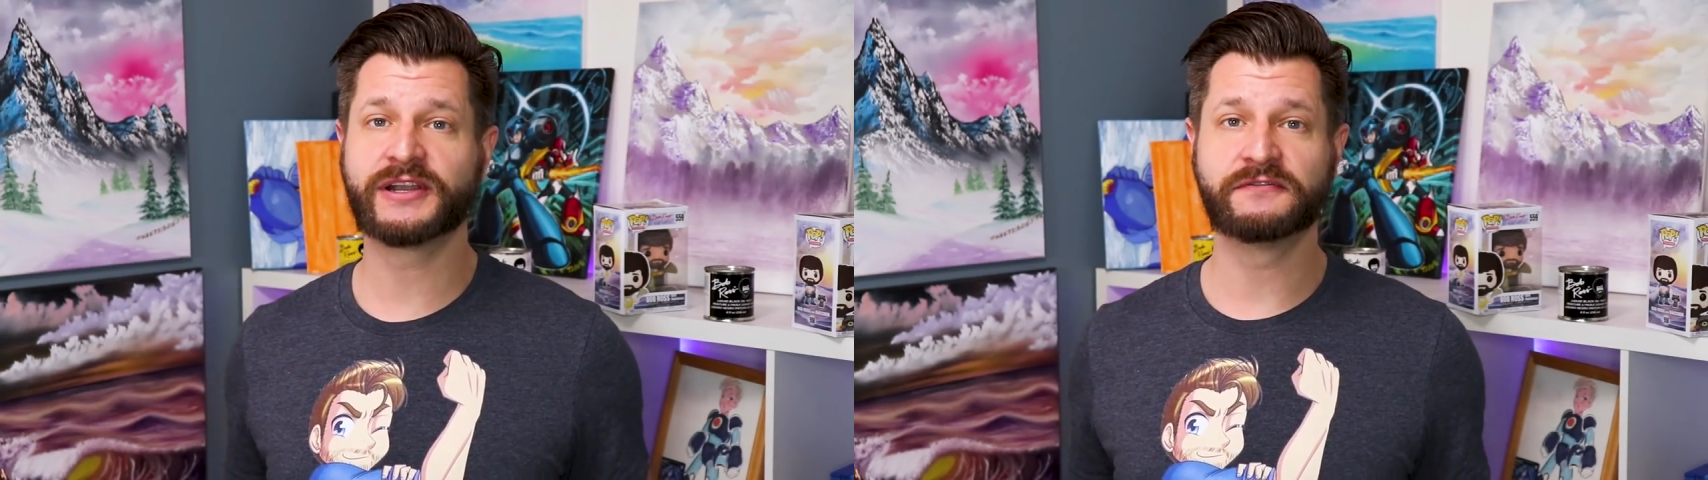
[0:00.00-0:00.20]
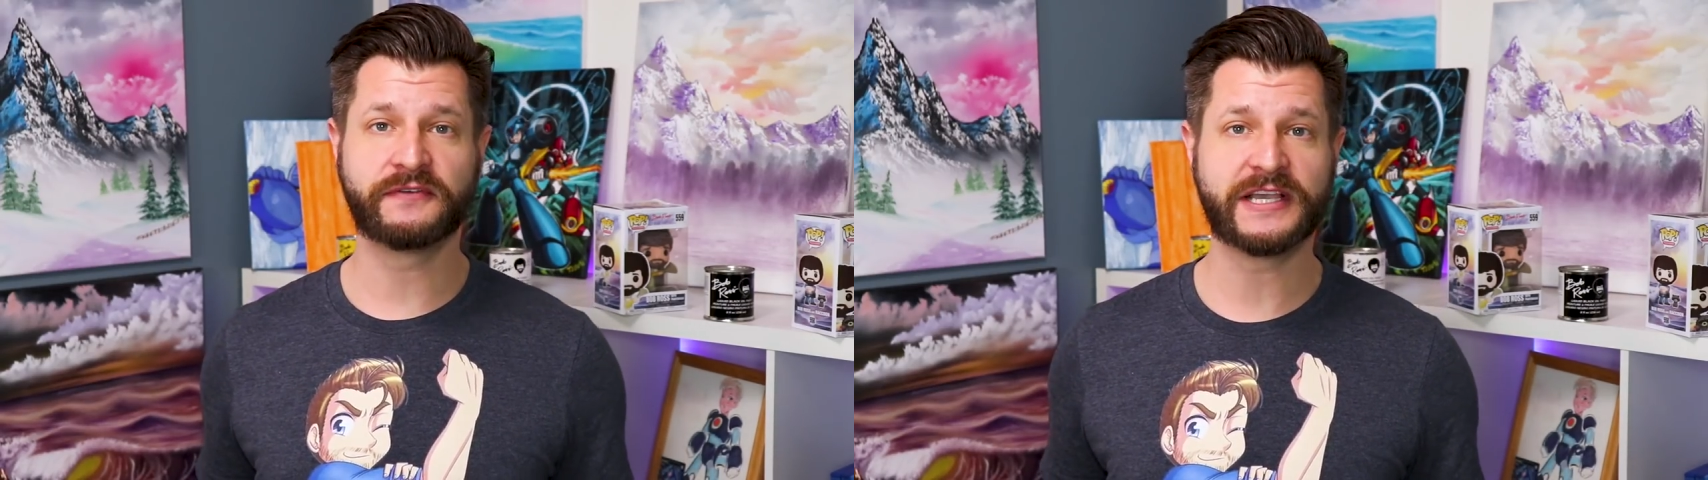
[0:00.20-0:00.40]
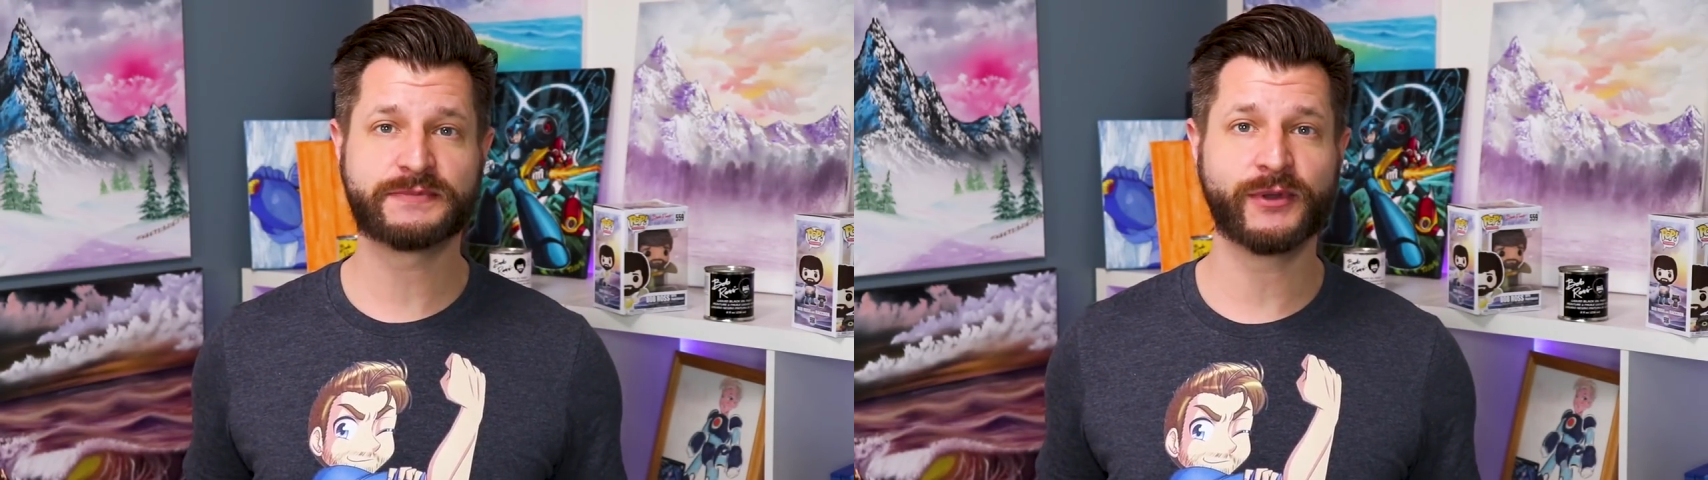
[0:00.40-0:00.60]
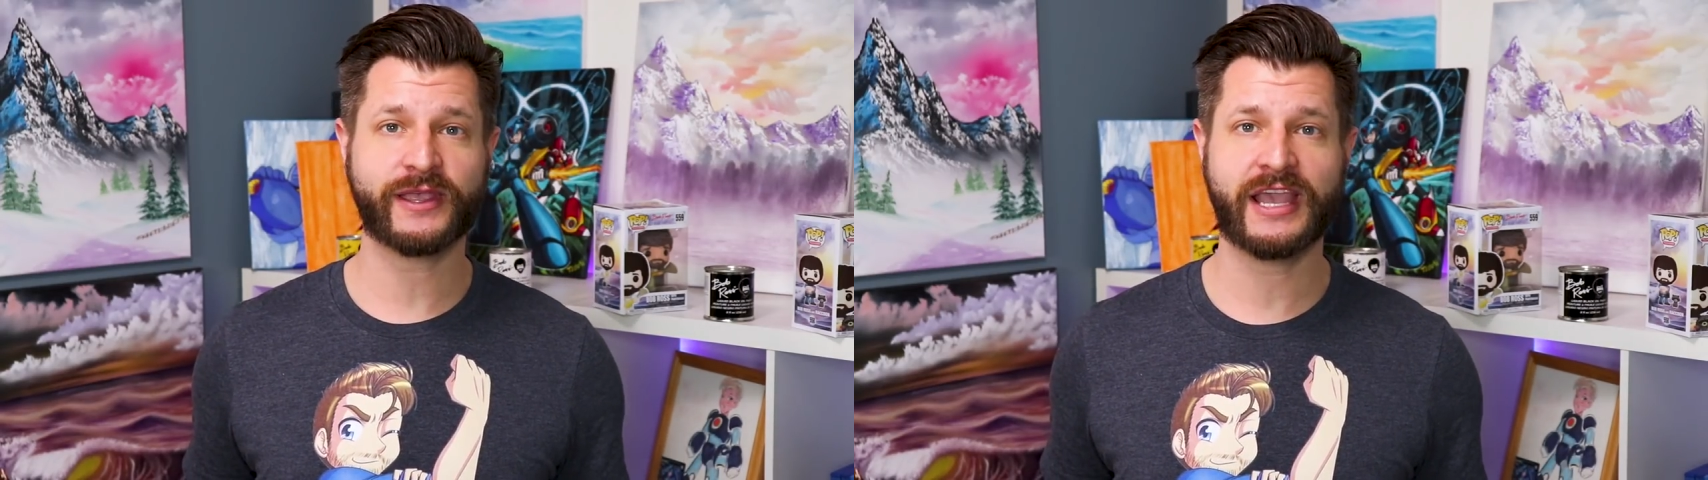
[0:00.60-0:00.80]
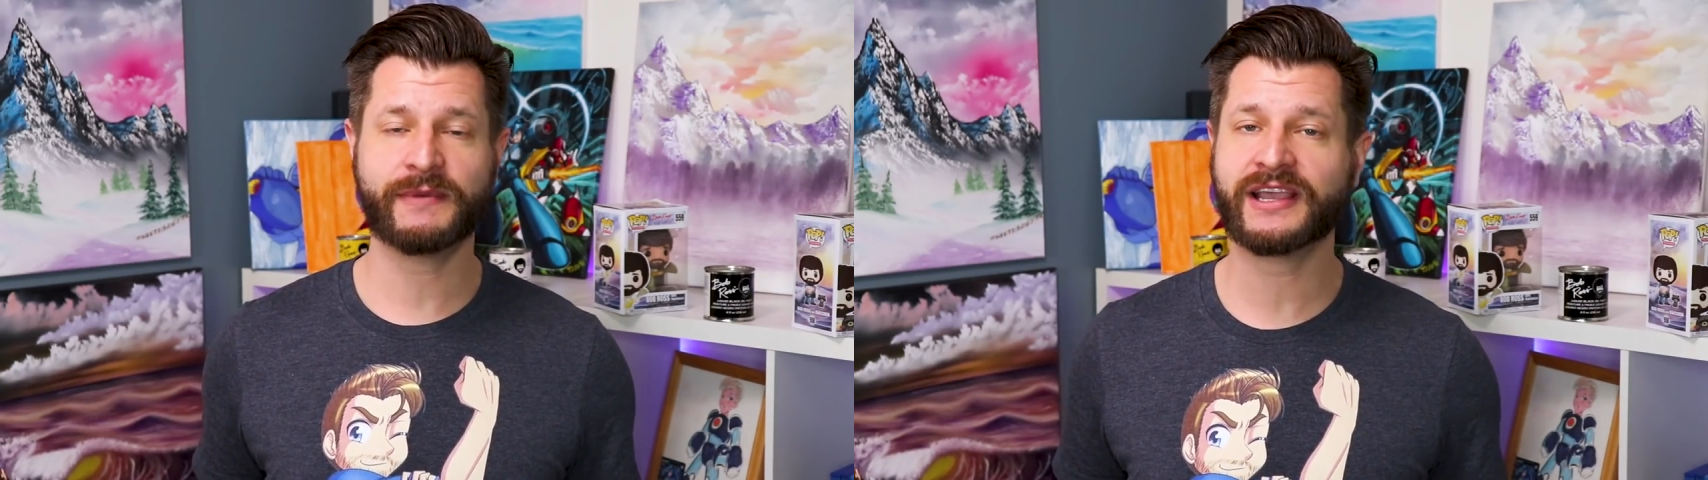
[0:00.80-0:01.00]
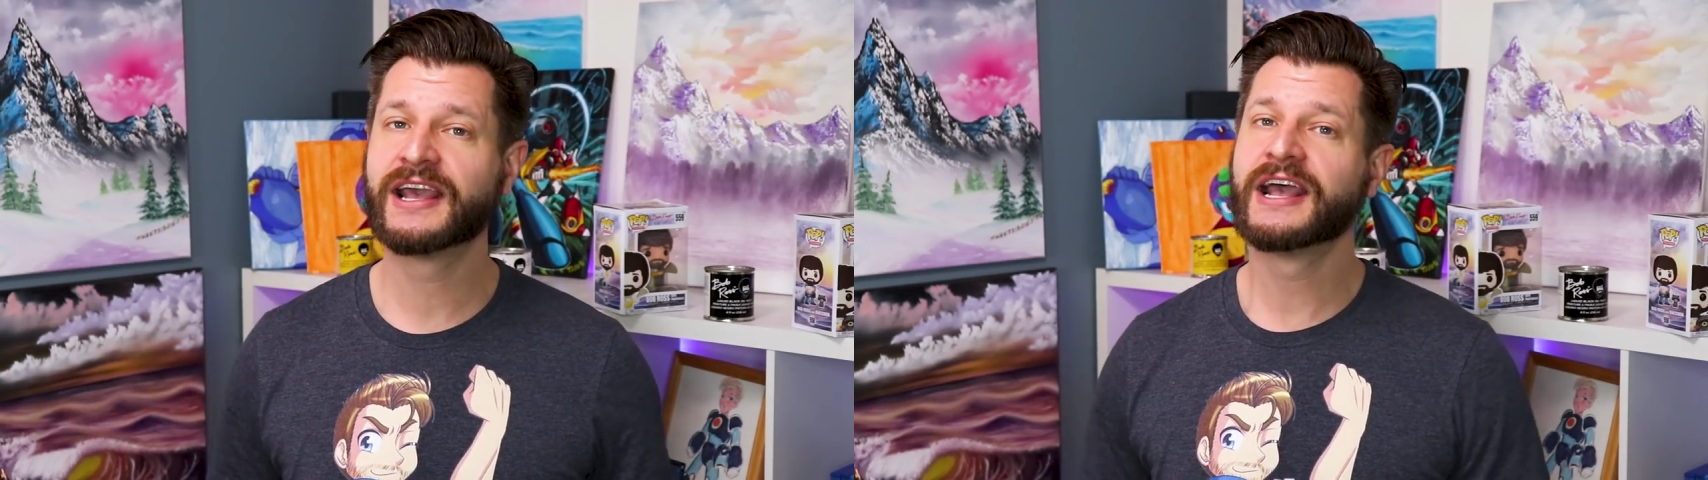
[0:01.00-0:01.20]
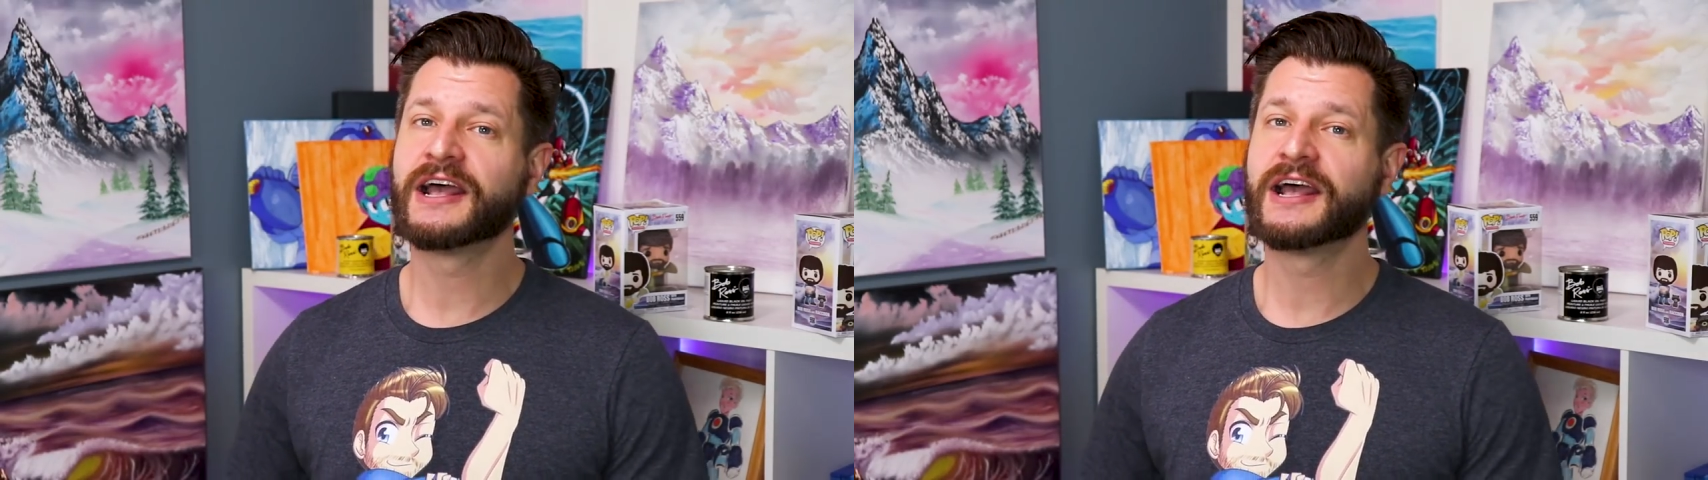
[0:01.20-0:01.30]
and Facebook Gaming?